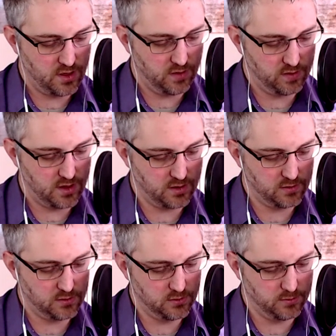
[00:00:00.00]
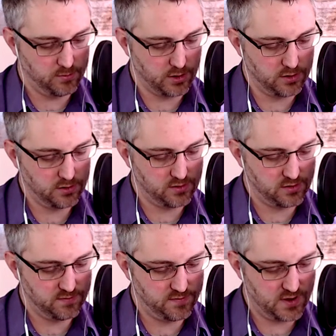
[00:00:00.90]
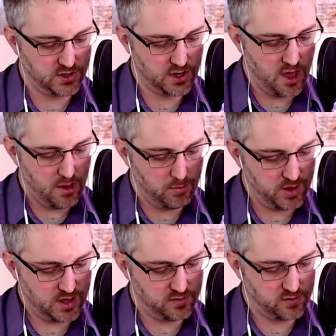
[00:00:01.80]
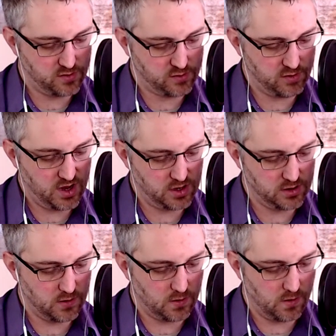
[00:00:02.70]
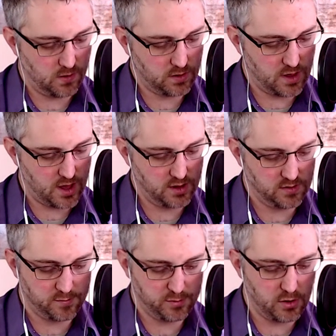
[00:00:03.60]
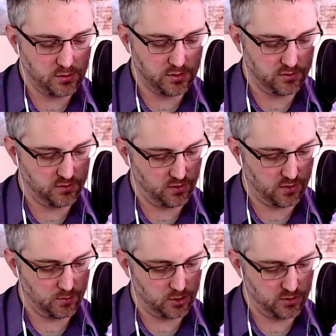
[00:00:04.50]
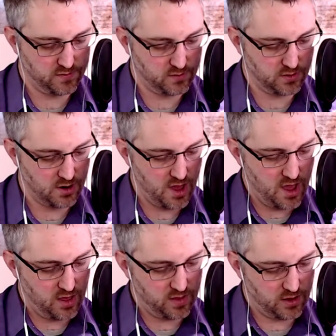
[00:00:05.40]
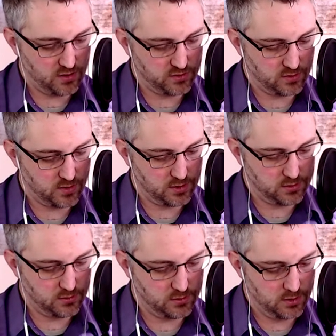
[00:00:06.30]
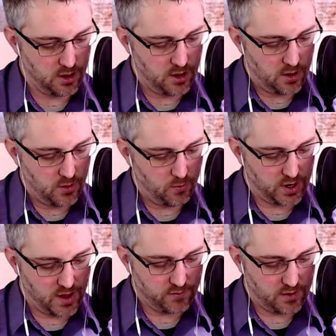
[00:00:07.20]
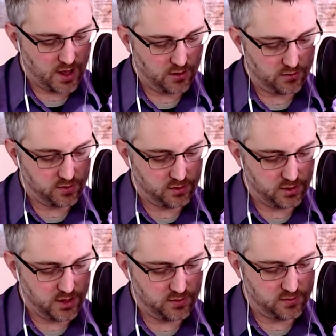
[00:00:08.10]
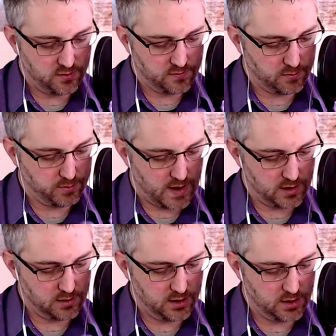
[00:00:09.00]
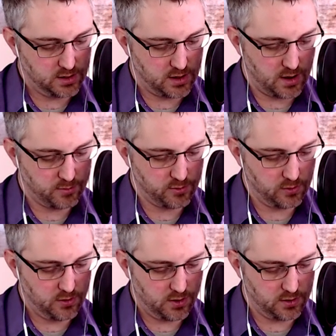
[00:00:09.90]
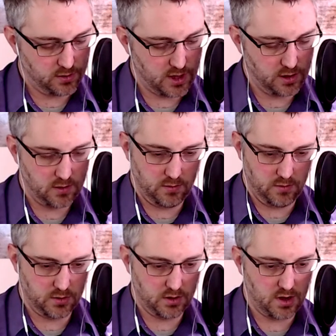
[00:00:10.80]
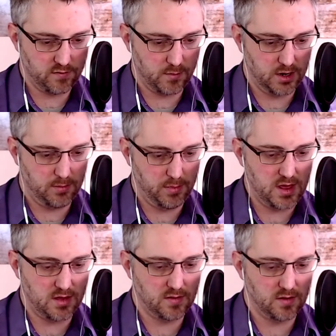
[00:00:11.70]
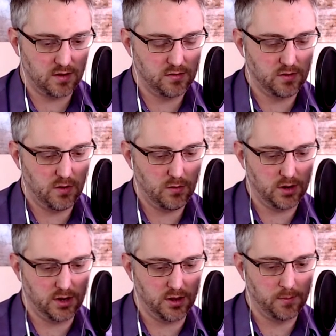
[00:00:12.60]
They include birds and fish, beasts, grain, and all kinds of produce, Psalm 104. They also include whatever else there is for bodily and temporal good, like good government, peace, and security.